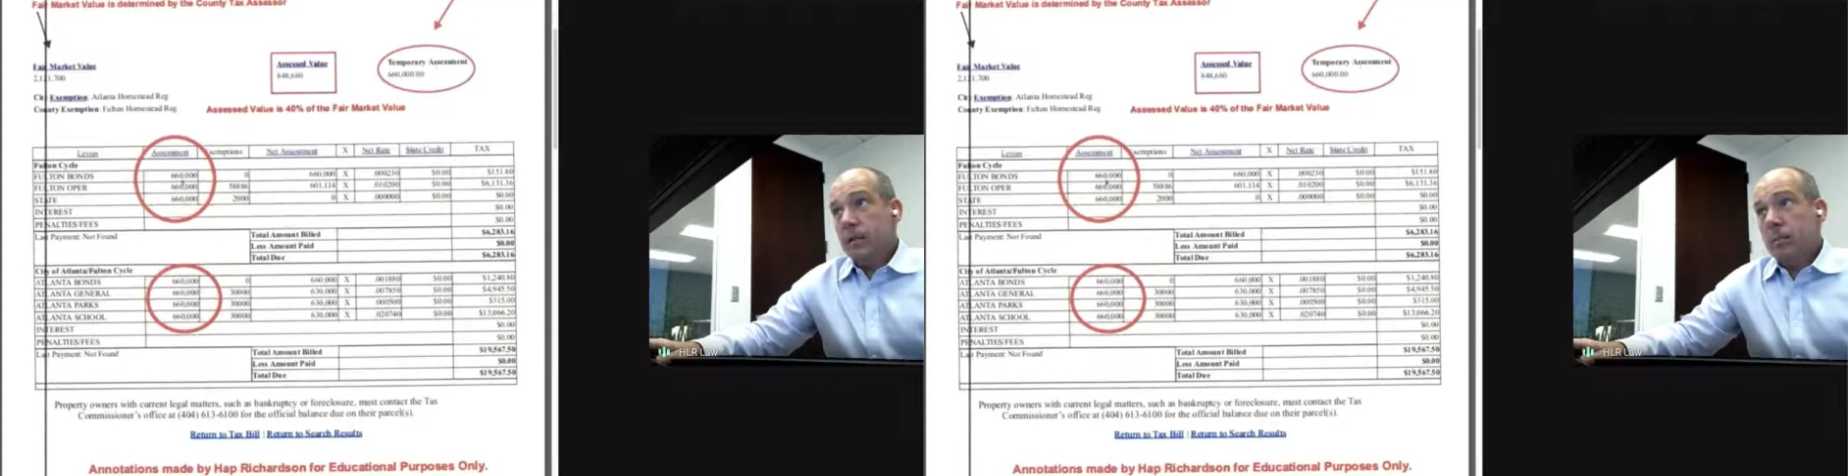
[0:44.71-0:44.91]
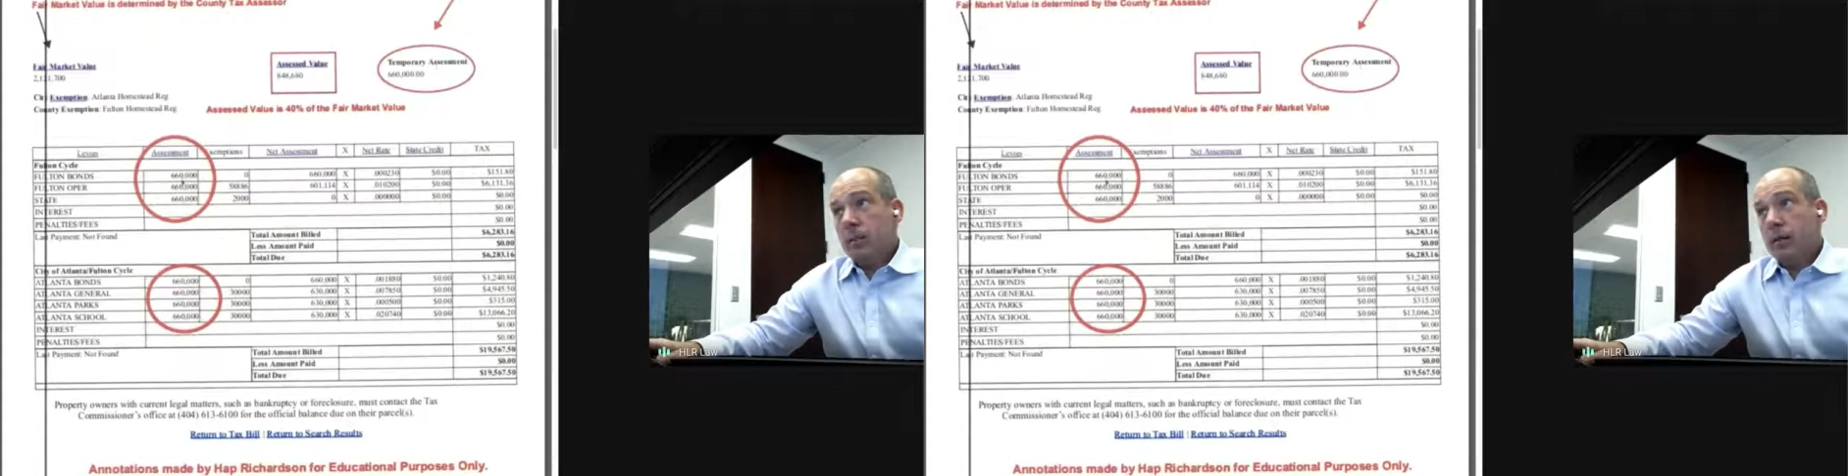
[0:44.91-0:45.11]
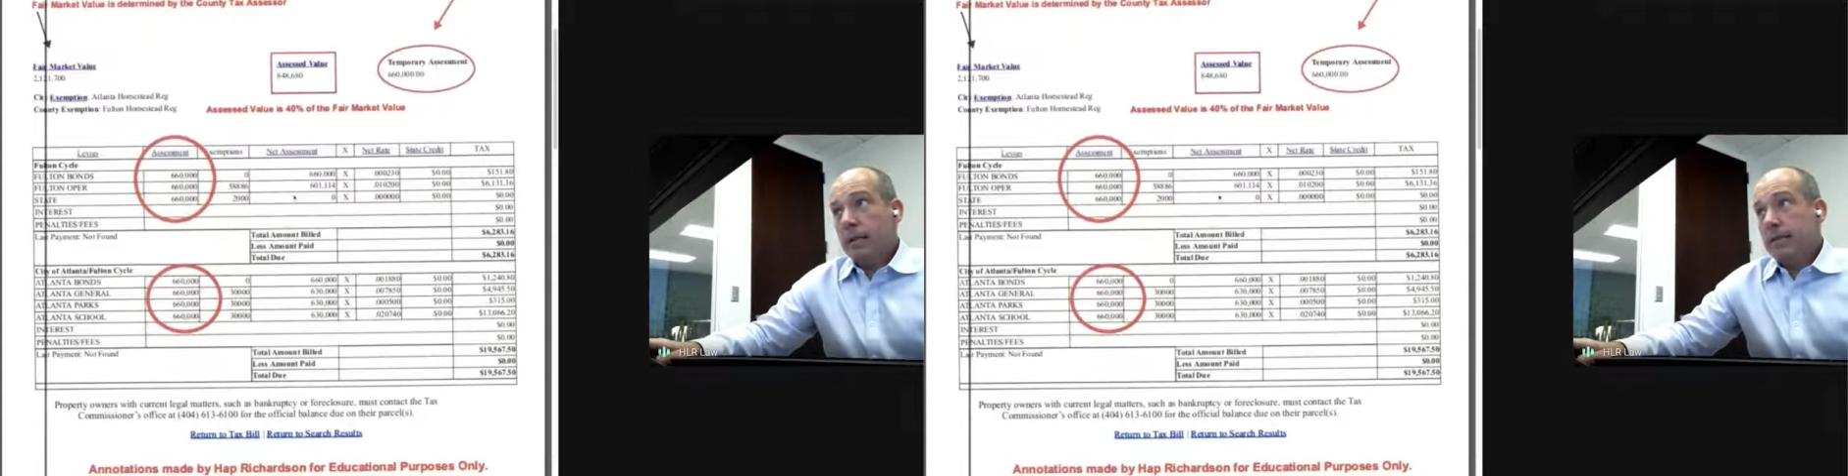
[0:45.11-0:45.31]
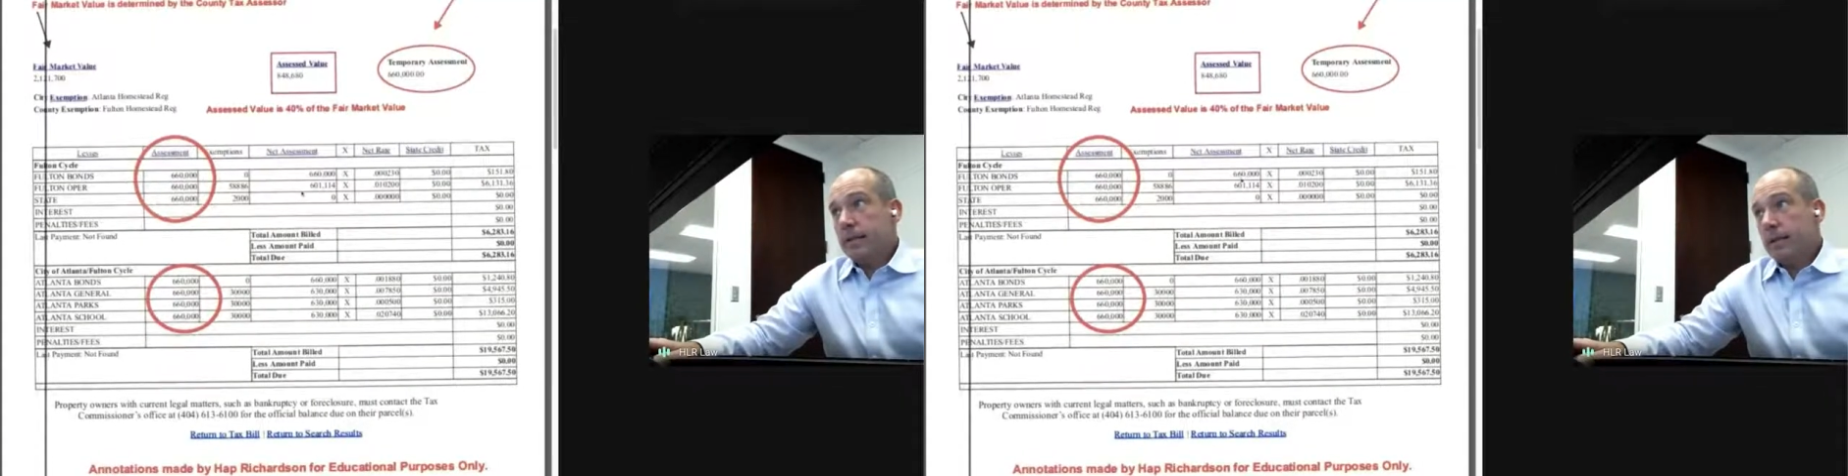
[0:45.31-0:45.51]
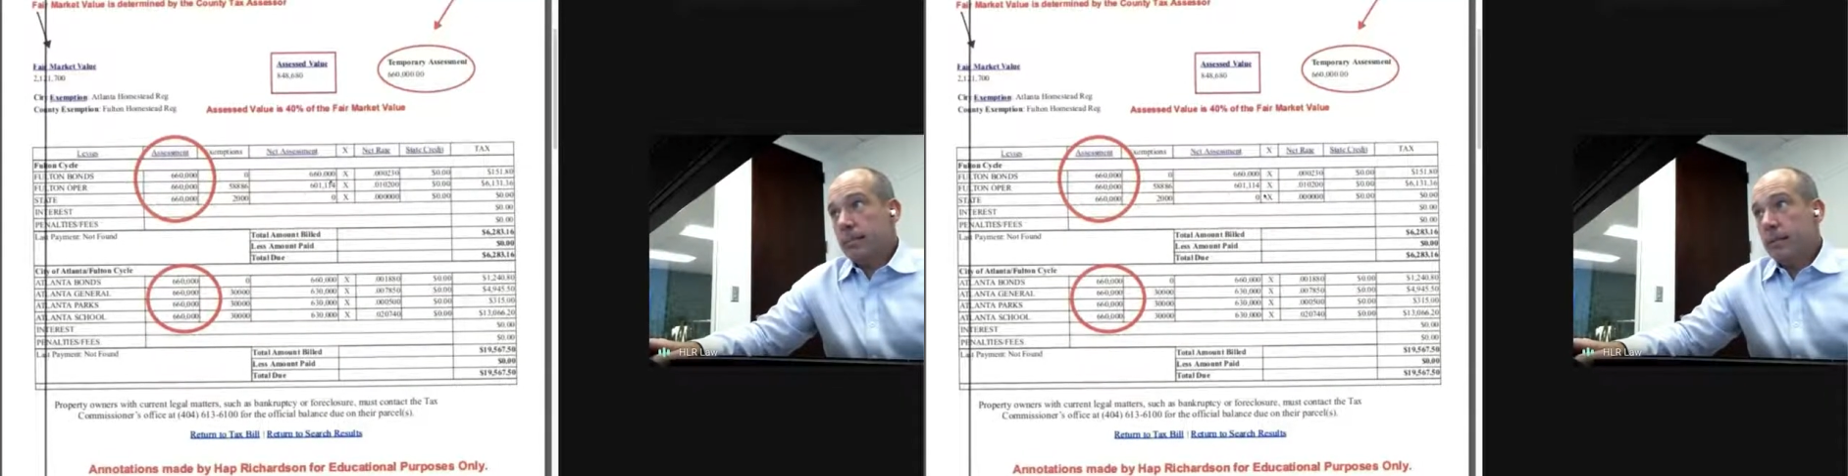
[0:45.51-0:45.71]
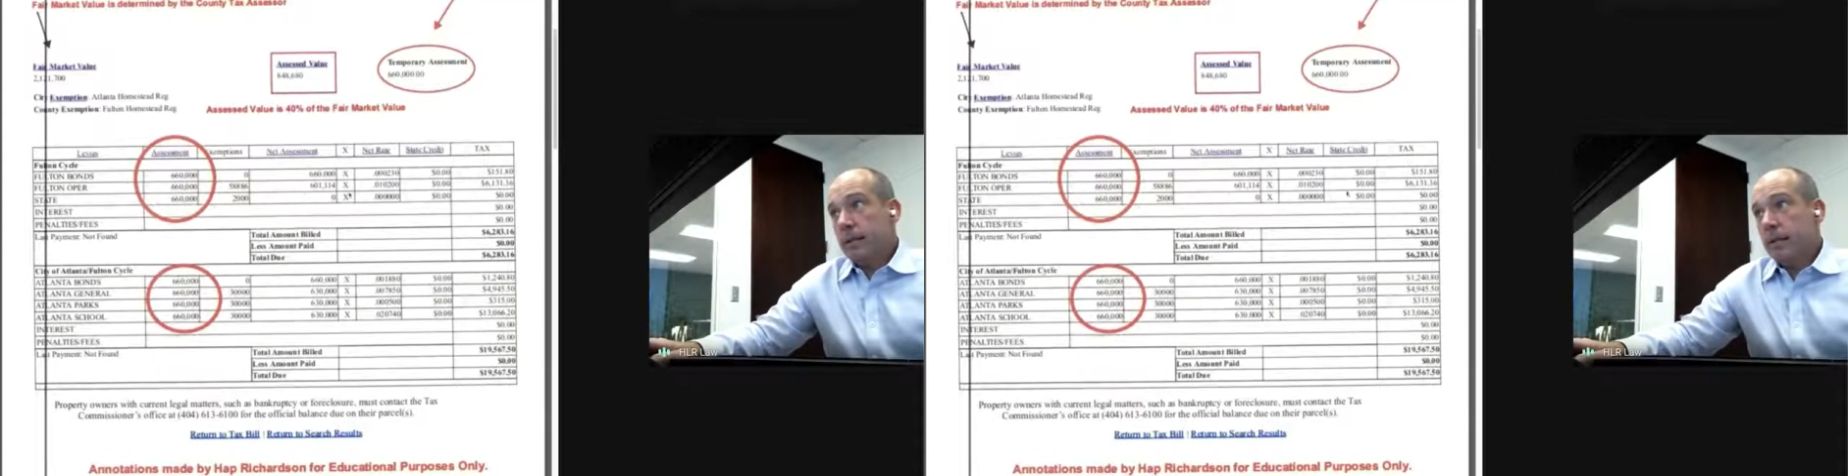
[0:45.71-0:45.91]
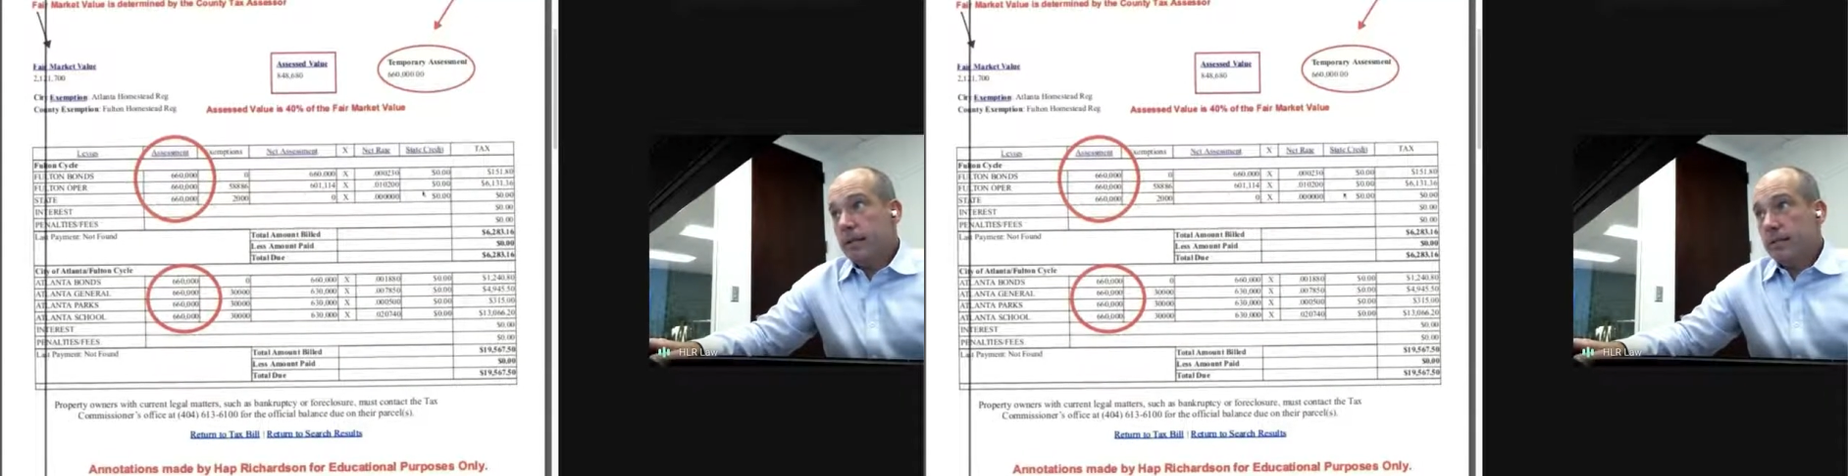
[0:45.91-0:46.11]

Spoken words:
temporary assessment